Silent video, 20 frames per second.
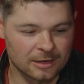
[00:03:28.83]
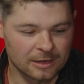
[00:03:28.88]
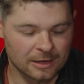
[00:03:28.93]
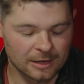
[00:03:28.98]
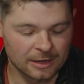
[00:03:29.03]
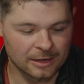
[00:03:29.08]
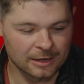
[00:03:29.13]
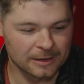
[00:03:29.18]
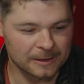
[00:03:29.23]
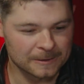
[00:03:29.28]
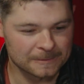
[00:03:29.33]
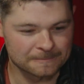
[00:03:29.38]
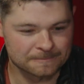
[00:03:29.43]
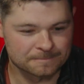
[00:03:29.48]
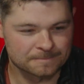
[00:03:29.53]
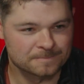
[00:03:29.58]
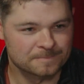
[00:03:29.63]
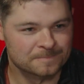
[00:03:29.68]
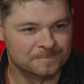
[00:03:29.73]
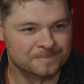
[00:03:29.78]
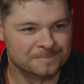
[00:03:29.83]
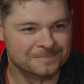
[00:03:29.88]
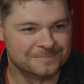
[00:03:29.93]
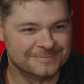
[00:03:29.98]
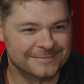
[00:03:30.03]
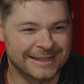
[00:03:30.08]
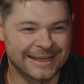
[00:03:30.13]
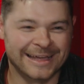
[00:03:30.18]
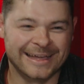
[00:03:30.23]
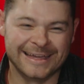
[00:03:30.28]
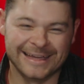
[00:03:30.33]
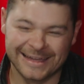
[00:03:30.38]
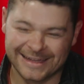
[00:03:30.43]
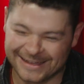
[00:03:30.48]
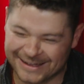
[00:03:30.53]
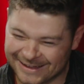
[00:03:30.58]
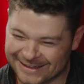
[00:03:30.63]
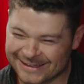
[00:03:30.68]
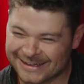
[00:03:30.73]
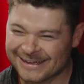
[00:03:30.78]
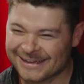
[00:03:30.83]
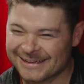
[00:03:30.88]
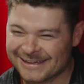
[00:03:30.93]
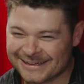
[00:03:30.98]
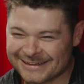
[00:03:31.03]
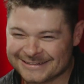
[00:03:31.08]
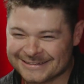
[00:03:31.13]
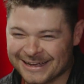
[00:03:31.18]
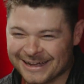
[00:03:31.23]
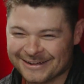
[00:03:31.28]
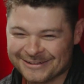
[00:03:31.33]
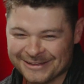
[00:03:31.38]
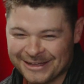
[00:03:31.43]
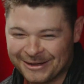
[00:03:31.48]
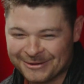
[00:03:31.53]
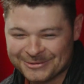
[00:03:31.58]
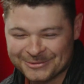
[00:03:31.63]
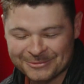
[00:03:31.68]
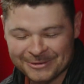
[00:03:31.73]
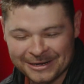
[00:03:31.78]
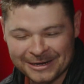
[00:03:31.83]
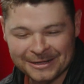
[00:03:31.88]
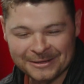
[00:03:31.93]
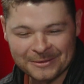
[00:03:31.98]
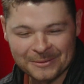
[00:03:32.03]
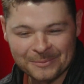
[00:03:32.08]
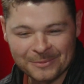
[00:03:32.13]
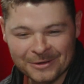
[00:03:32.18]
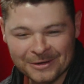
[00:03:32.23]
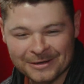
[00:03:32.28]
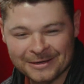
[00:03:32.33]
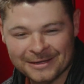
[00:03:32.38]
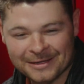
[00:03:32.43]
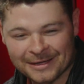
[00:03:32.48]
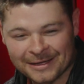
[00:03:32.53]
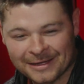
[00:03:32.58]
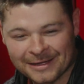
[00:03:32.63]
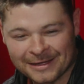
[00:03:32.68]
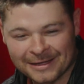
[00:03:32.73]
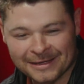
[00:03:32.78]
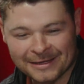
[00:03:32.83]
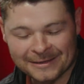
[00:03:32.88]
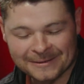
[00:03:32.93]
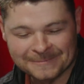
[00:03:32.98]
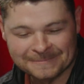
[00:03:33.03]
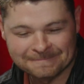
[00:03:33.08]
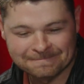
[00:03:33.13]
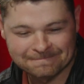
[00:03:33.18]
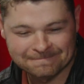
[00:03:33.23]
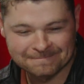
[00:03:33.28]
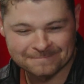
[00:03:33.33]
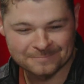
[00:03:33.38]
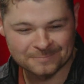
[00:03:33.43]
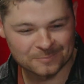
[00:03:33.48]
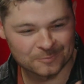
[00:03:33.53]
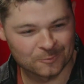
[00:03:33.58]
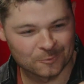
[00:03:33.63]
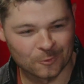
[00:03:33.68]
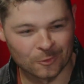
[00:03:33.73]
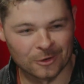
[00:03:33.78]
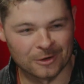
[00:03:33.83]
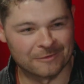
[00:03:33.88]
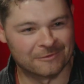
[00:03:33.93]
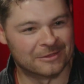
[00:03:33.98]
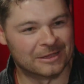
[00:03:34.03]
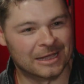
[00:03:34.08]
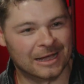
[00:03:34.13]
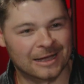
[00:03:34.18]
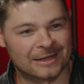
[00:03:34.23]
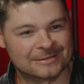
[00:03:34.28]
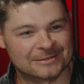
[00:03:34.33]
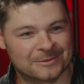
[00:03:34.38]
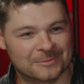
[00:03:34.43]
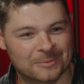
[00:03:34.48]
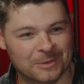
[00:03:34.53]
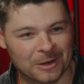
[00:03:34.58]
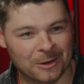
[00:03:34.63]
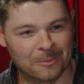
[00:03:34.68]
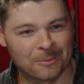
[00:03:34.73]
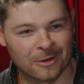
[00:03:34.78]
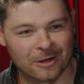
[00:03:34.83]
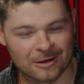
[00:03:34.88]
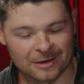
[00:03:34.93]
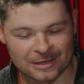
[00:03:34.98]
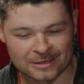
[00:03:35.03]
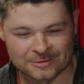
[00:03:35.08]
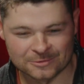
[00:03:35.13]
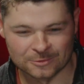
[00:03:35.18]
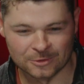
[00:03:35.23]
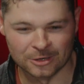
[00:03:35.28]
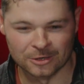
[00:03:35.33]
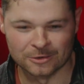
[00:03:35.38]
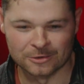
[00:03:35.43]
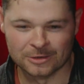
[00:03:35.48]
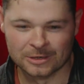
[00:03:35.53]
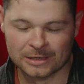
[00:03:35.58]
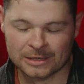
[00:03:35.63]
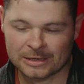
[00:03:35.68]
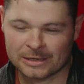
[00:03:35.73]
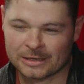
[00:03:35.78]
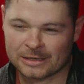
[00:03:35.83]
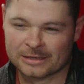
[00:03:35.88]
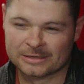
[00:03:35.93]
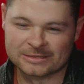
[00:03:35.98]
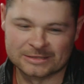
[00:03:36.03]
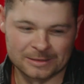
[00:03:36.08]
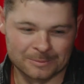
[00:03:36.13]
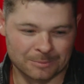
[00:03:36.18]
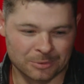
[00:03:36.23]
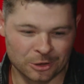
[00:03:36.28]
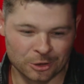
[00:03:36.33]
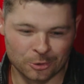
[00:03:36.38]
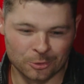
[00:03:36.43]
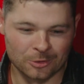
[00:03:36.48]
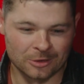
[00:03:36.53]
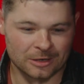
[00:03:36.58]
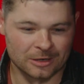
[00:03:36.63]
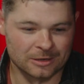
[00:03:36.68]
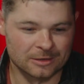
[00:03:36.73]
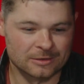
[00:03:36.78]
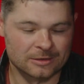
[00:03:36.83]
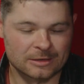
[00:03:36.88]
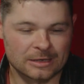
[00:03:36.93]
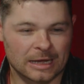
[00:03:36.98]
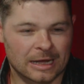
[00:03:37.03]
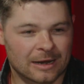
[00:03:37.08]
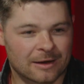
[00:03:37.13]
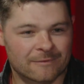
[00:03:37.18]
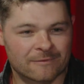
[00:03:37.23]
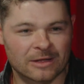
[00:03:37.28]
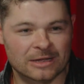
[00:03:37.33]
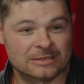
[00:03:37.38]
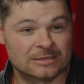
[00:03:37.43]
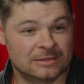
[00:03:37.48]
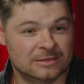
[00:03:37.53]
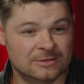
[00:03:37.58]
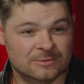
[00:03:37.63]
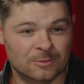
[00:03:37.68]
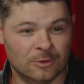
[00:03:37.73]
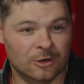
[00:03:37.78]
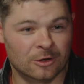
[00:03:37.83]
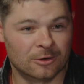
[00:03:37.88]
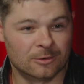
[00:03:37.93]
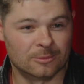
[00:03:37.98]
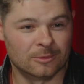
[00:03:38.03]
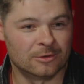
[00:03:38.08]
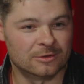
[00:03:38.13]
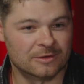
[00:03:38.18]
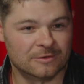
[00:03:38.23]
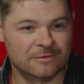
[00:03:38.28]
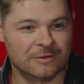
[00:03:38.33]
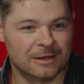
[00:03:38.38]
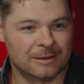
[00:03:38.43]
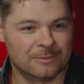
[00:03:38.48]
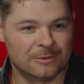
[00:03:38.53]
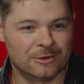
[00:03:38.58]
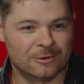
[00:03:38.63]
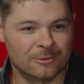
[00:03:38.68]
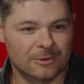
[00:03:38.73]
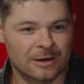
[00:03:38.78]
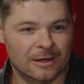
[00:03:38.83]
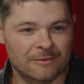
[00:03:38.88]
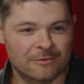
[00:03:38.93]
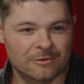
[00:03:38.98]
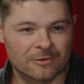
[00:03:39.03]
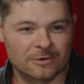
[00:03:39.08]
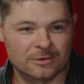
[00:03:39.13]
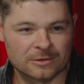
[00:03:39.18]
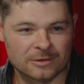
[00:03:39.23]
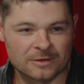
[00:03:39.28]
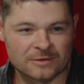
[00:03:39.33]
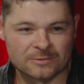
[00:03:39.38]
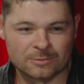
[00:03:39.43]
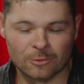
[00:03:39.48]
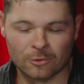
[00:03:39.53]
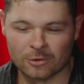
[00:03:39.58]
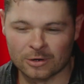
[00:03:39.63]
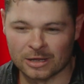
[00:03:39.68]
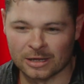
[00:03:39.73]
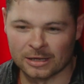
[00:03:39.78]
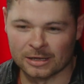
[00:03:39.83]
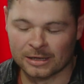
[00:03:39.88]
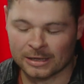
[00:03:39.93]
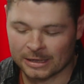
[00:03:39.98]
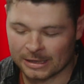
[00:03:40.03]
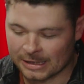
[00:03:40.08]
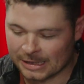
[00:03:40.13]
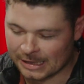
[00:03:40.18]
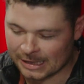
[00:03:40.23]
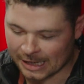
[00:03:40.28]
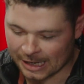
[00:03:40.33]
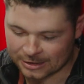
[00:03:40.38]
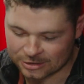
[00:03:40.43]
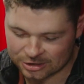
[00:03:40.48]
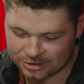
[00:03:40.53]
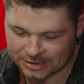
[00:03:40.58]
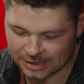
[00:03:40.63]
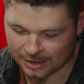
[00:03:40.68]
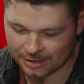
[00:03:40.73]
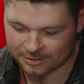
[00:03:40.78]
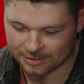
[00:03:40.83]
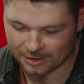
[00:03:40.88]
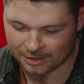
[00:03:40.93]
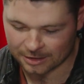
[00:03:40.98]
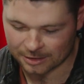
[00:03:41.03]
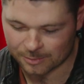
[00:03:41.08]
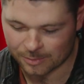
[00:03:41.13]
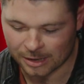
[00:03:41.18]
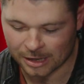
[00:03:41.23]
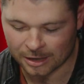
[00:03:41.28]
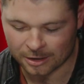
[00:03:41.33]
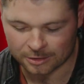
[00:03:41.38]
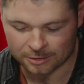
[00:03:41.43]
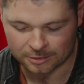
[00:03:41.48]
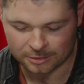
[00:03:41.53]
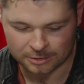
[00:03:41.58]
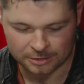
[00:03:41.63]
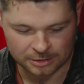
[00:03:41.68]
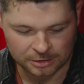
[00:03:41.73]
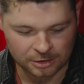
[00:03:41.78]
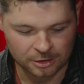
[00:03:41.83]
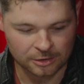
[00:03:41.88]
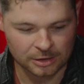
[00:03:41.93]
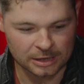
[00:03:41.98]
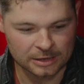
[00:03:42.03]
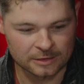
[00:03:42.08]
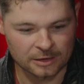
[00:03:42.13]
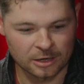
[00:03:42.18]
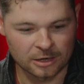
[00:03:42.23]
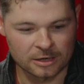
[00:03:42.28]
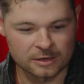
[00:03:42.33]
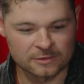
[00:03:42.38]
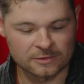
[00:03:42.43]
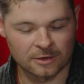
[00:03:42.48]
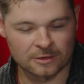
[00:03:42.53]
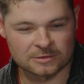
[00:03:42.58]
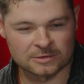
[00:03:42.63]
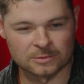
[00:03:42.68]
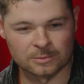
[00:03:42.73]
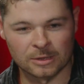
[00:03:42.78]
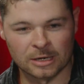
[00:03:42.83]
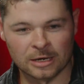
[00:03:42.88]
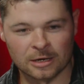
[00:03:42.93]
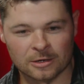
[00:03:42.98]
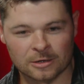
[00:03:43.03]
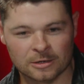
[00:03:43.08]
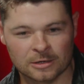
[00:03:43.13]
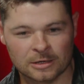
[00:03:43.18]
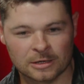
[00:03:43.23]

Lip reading: Let me know when you figure it out. exactly. I was reading the book one of the guys on Bigger Pockets wrote. It's the blue one, How to Invest in Small Multifamily or whatever, this morning, and just kind of thinking about, in there he talks about,